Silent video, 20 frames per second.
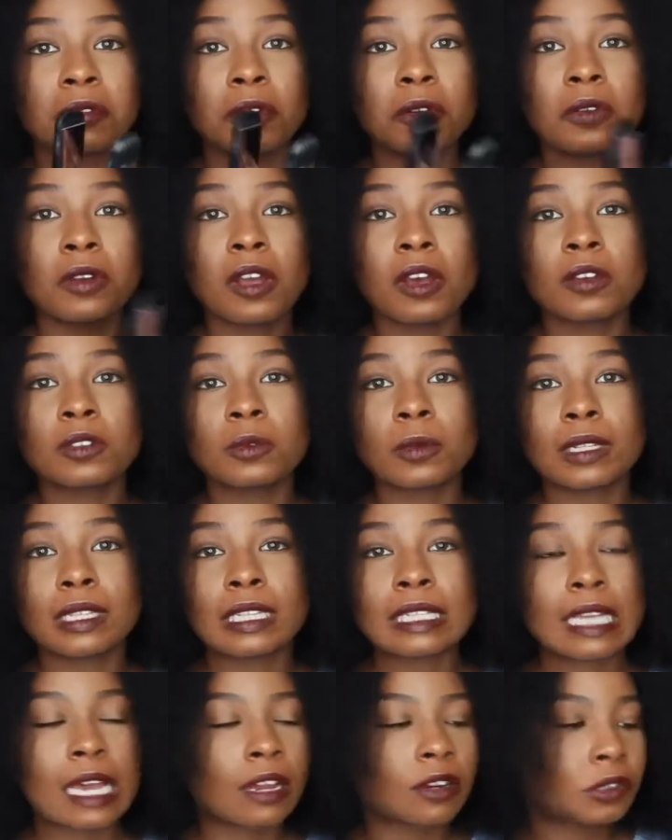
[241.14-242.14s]
who knows what
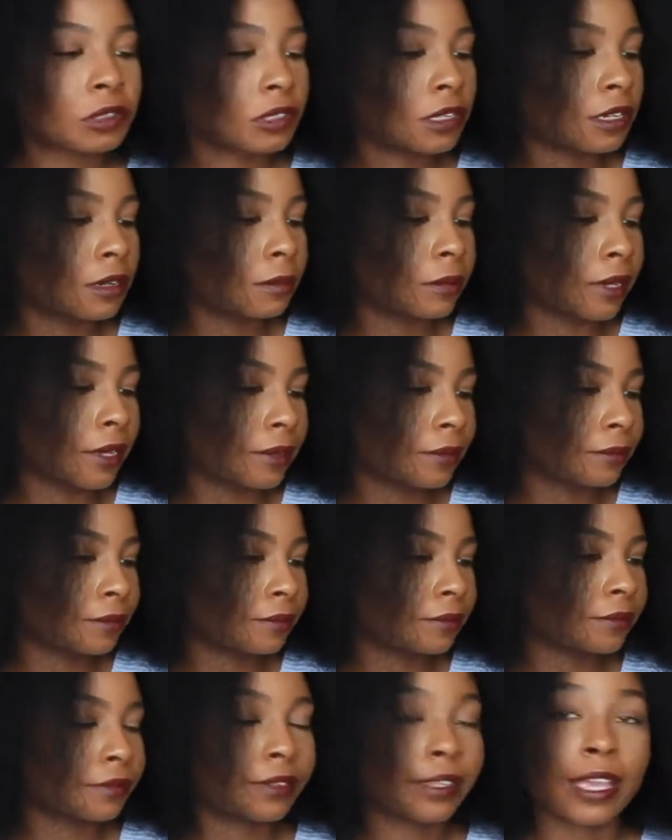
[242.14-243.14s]
the title's gonna be?
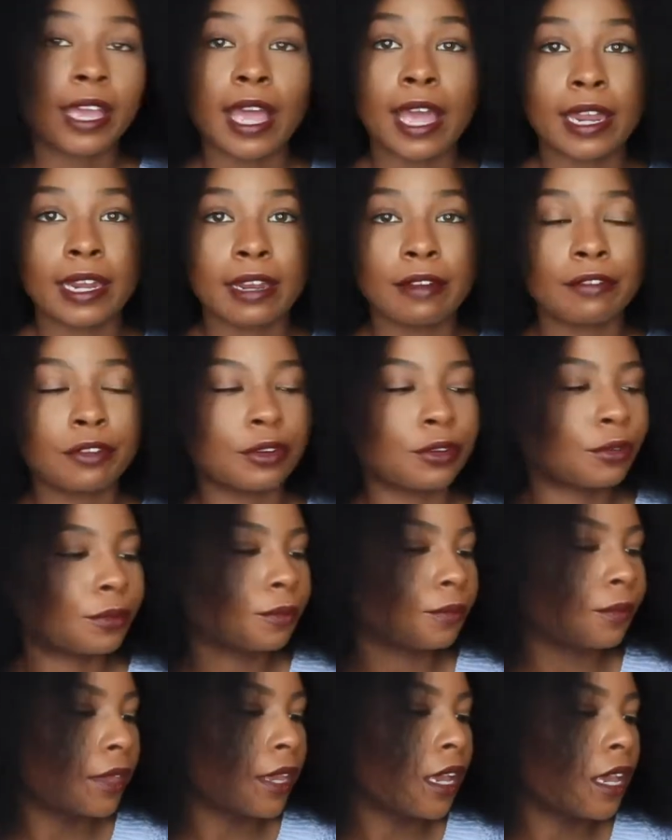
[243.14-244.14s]
I never do.
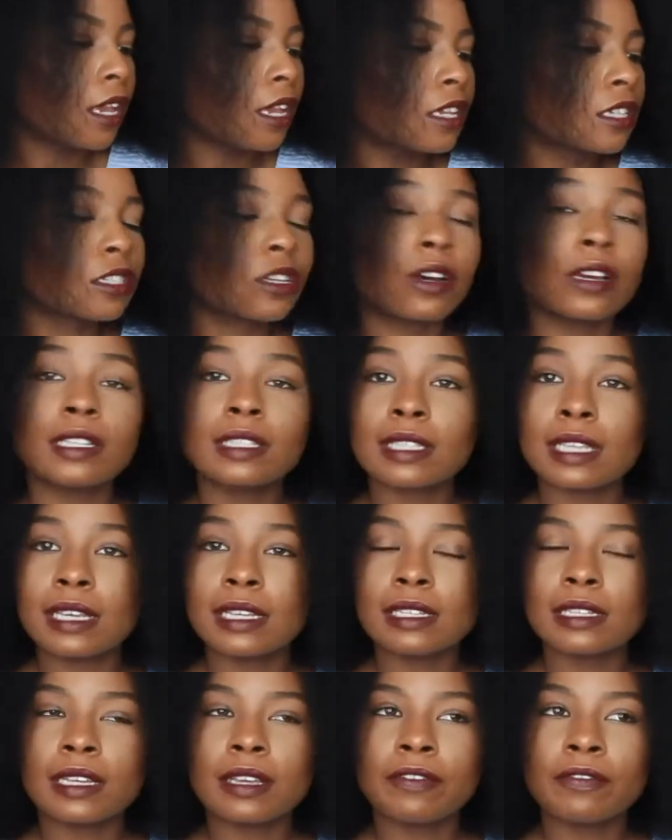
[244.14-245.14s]
So
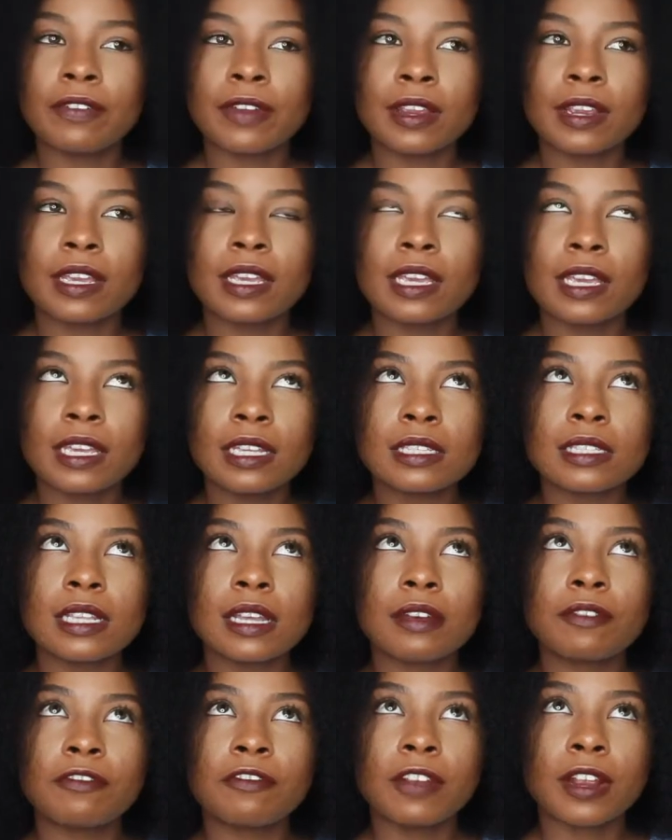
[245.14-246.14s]
it heats
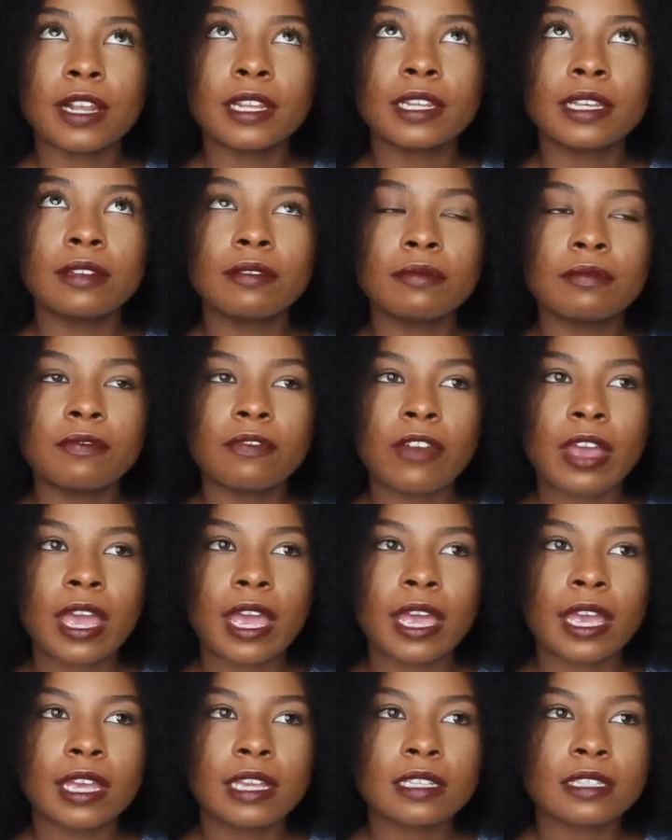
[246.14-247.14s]
up fairly
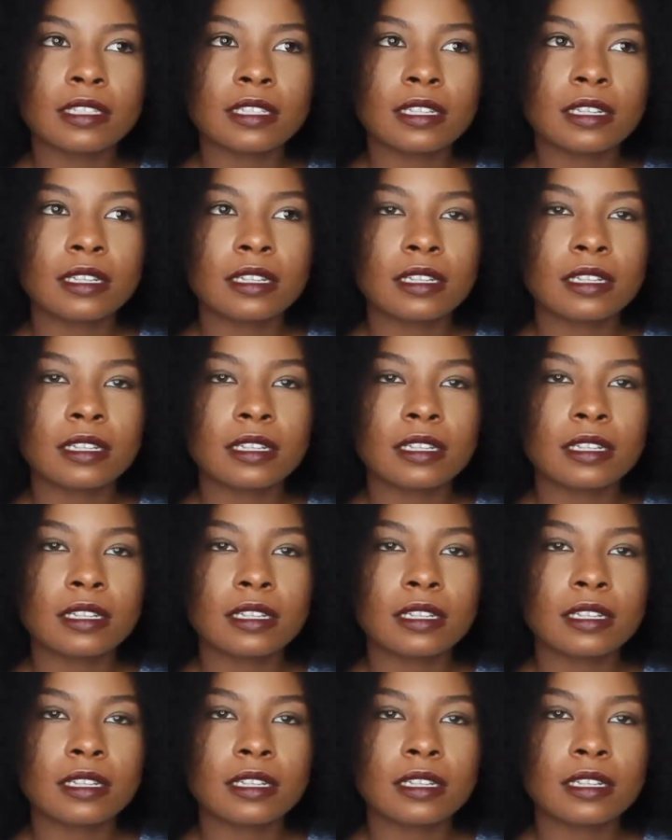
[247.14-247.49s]
fast.